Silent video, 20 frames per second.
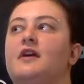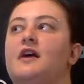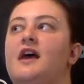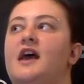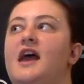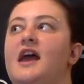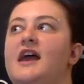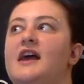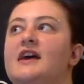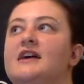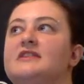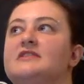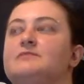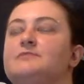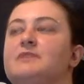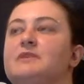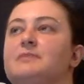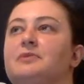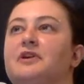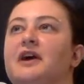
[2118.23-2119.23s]
and
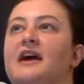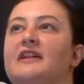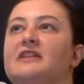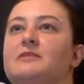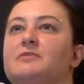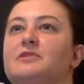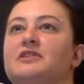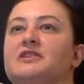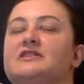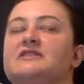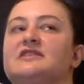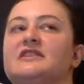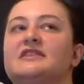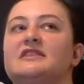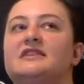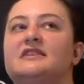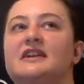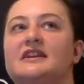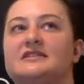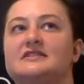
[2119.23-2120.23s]
people had the ability to
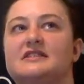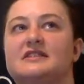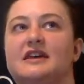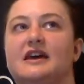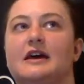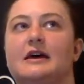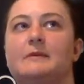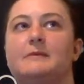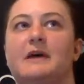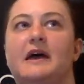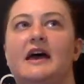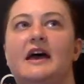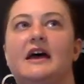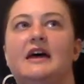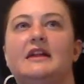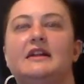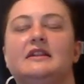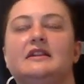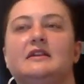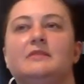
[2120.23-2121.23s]
get to them
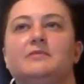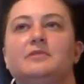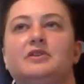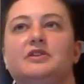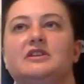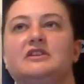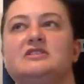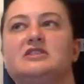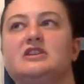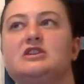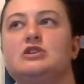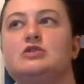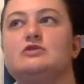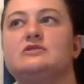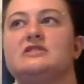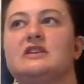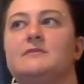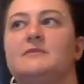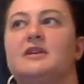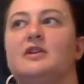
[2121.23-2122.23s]
and the ability to
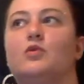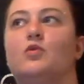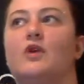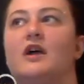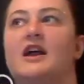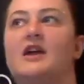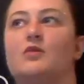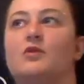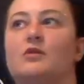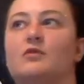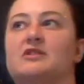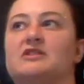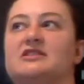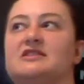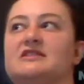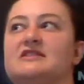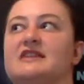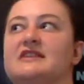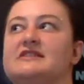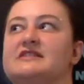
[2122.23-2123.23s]
use them in a way where we
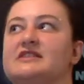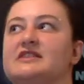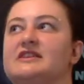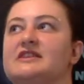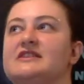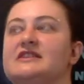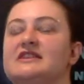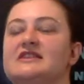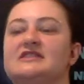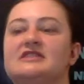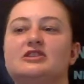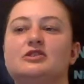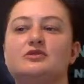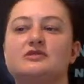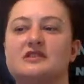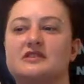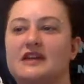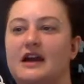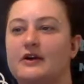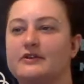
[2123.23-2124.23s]
didn't necessarily need to
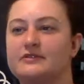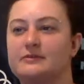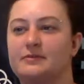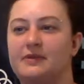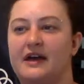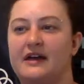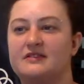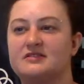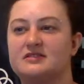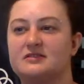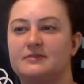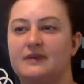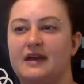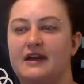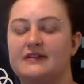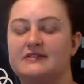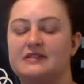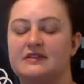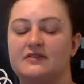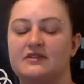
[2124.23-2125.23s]
use 1,000 plastic
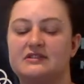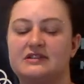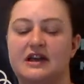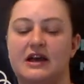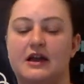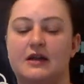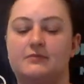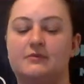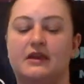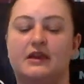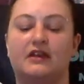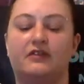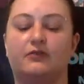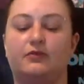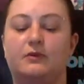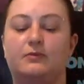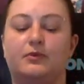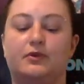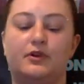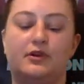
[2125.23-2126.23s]
bags every time. Like
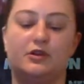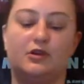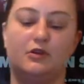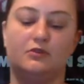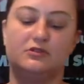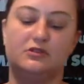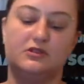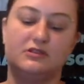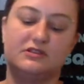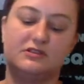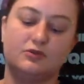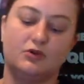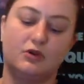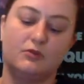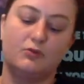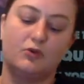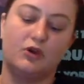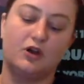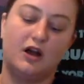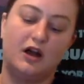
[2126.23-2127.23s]
if people could go to the
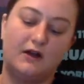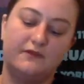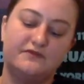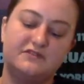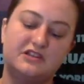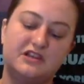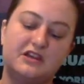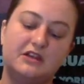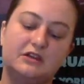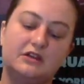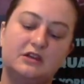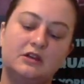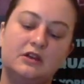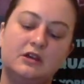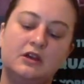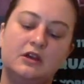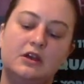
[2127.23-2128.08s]
store more often,